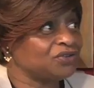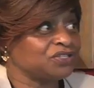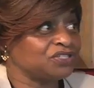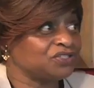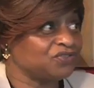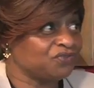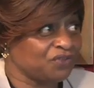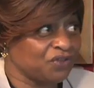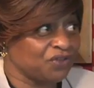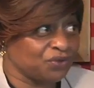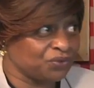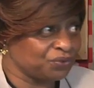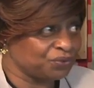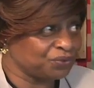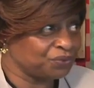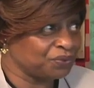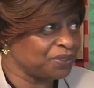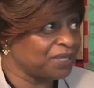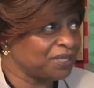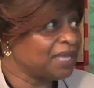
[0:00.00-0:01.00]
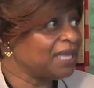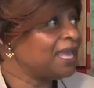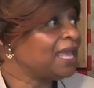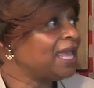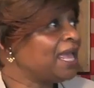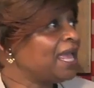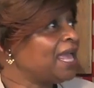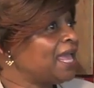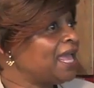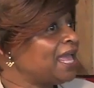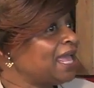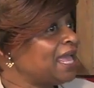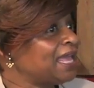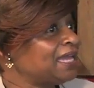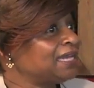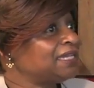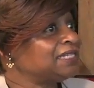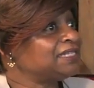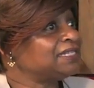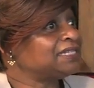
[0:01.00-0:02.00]
his phone. Wow.
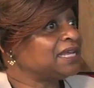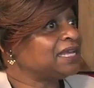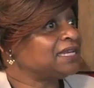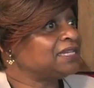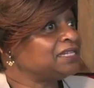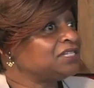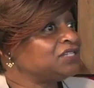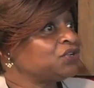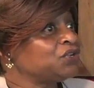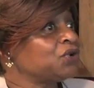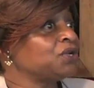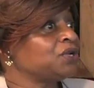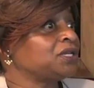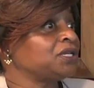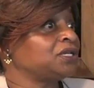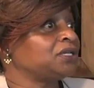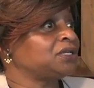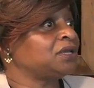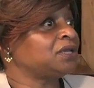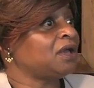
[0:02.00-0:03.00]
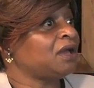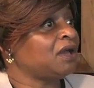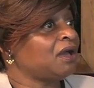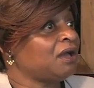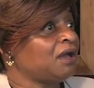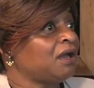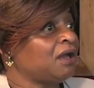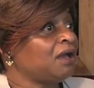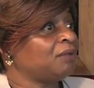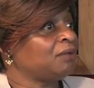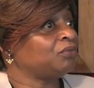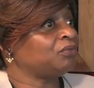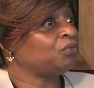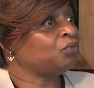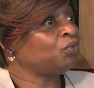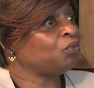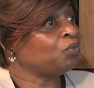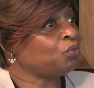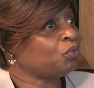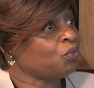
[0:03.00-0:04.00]
And instead of turning um,
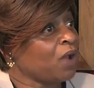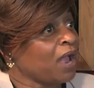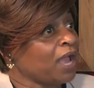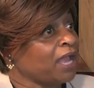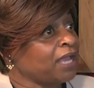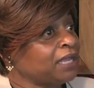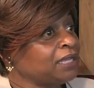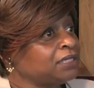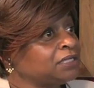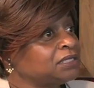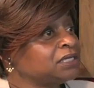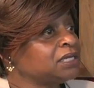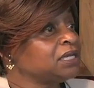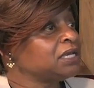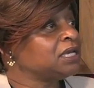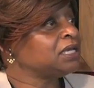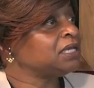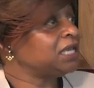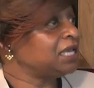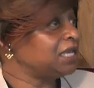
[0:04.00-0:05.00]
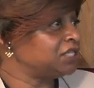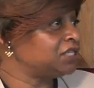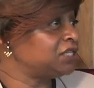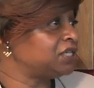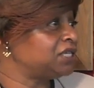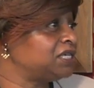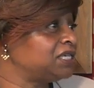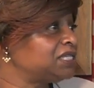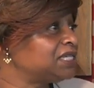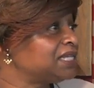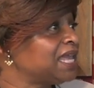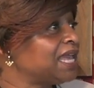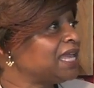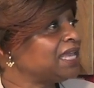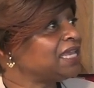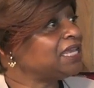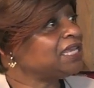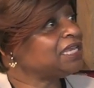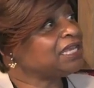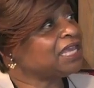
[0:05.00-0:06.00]
right into his
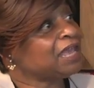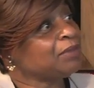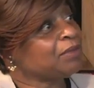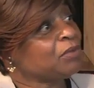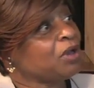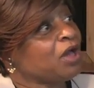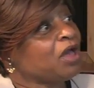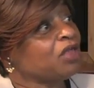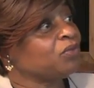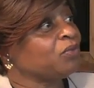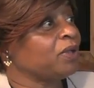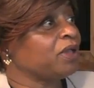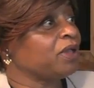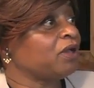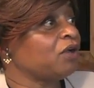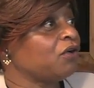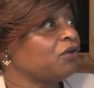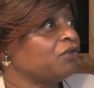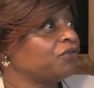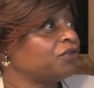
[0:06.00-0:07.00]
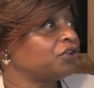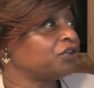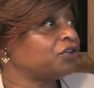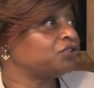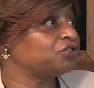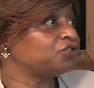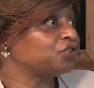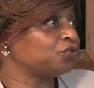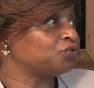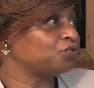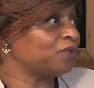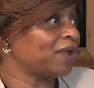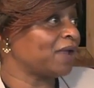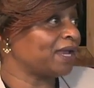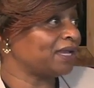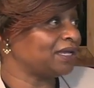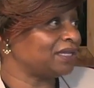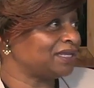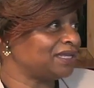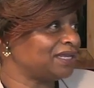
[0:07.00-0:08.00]
lane, he came all the way over and turned
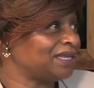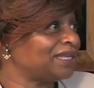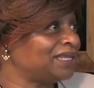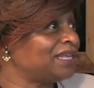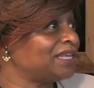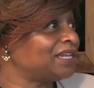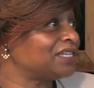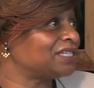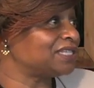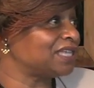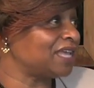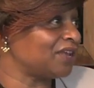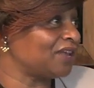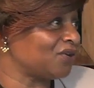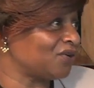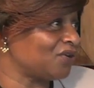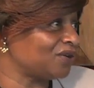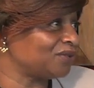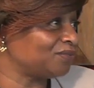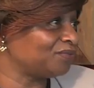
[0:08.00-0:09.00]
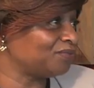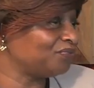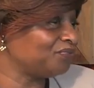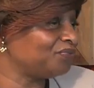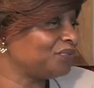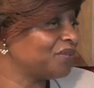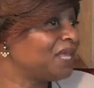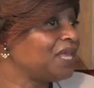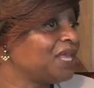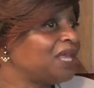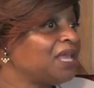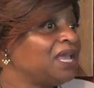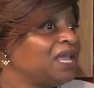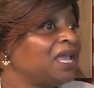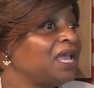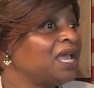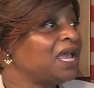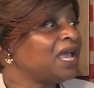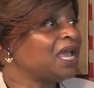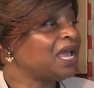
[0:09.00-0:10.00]
right and hit us head on.
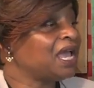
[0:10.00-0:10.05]
Wow.